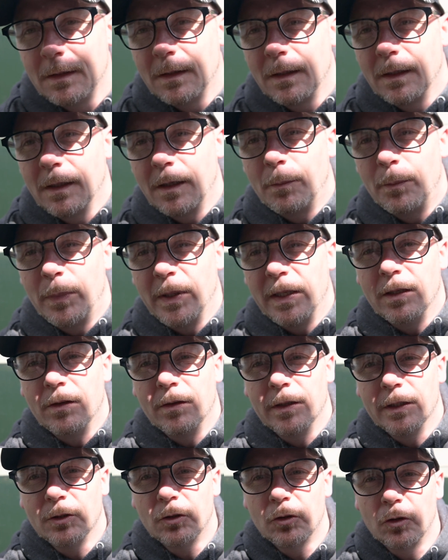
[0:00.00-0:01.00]
I got pea
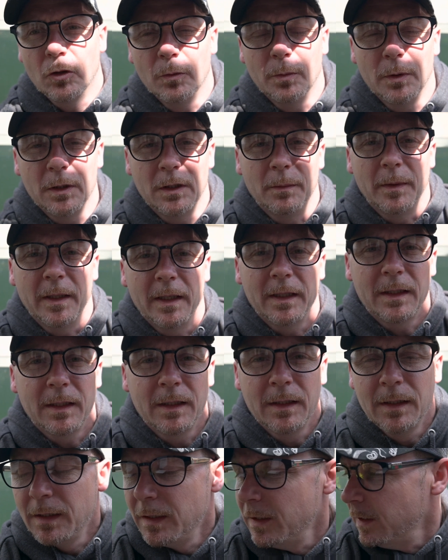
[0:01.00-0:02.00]
green soup at the minute.
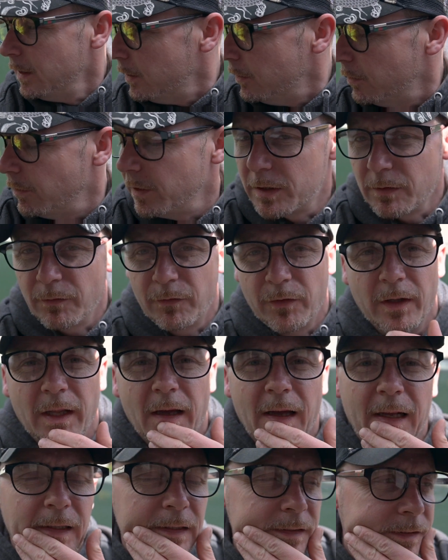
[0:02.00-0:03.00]
The reason for
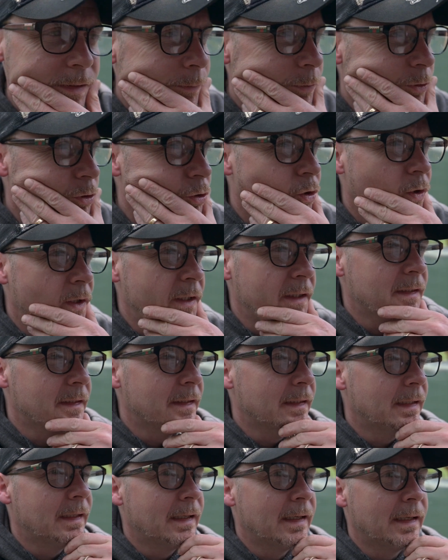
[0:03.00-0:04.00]
that is I was treating